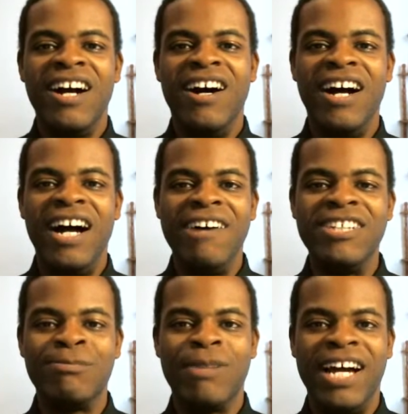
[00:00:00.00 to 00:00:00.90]
have
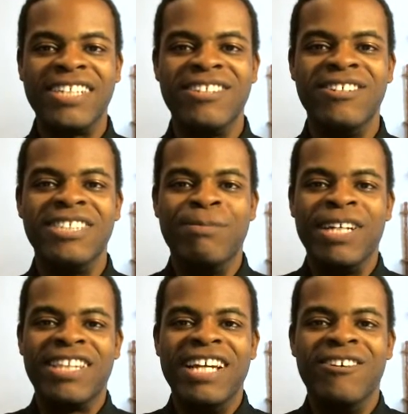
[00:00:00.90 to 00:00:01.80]
these blasters,
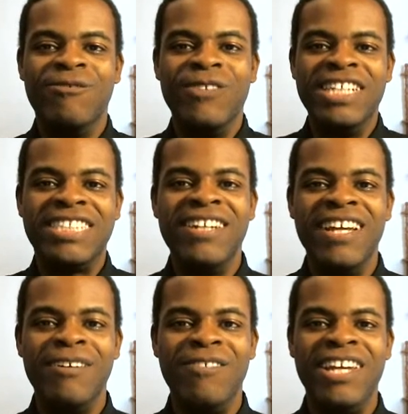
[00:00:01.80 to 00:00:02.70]
but they don't really seem
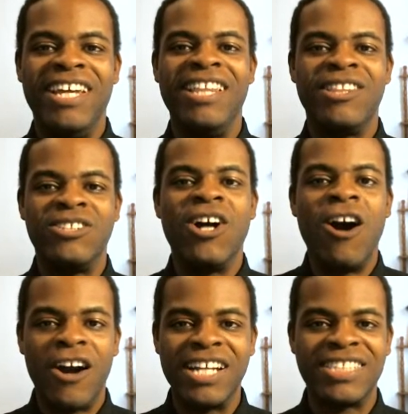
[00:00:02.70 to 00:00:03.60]
to hit their
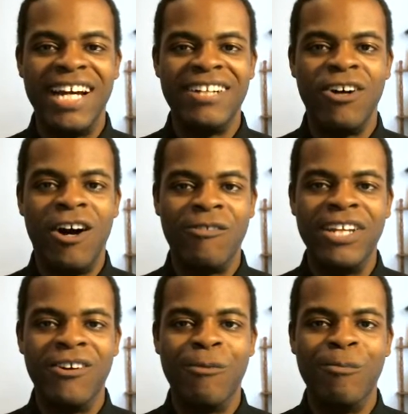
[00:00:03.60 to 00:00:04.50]
targets that
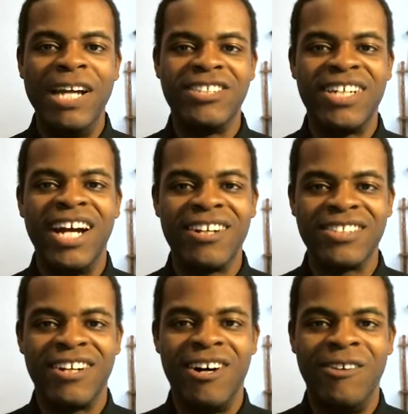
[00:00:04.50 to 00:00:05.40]
often, or major
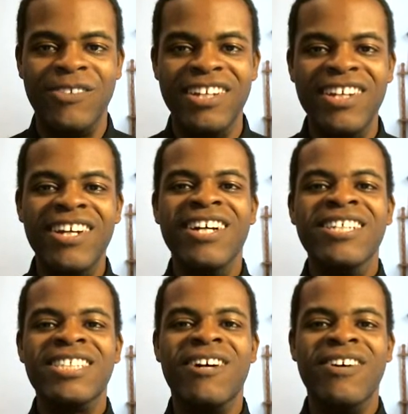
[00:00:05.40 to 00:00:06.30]
characters that often.
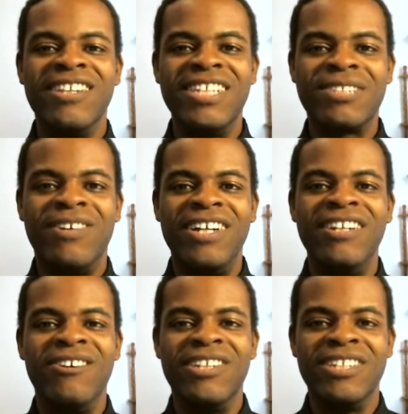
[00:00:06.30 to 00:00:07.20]
So in this one,
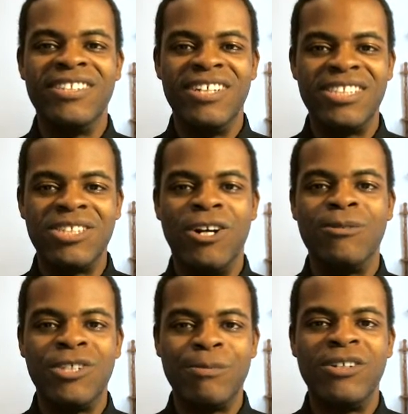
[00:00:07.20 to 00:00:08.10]
no, the
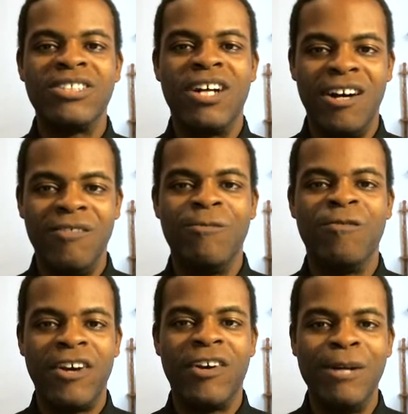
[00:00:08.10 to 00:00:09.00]
Stormtroopers are
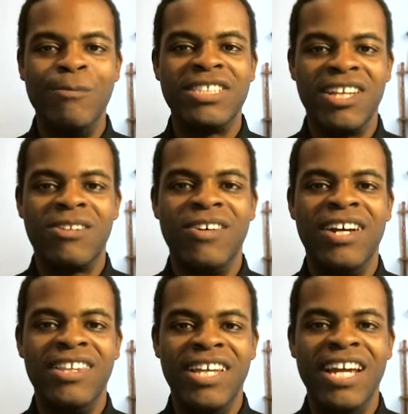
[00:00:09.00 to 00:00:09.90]
very much a
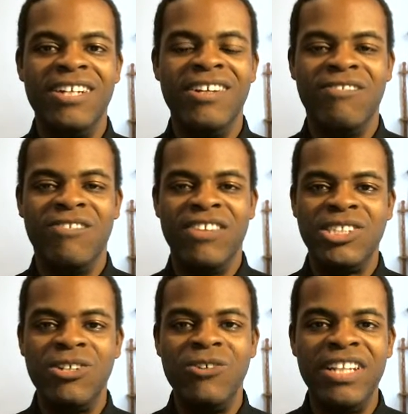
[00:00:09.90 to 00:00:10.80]
threat. If they
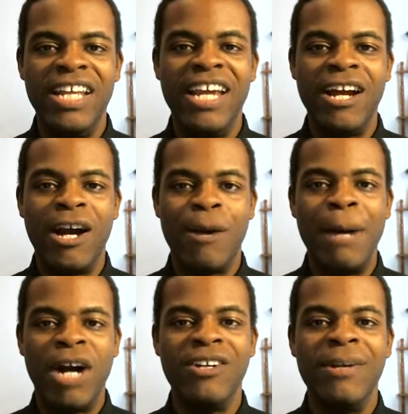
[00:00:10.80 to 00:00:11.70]
shoot, they are
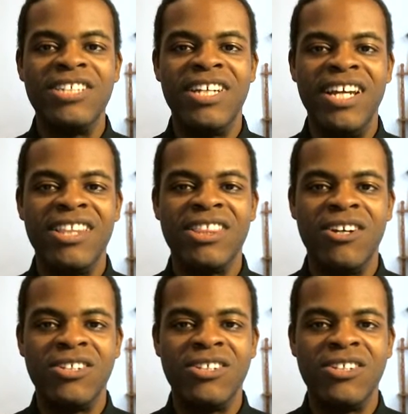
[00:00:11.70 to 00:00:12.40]
probably going to hit their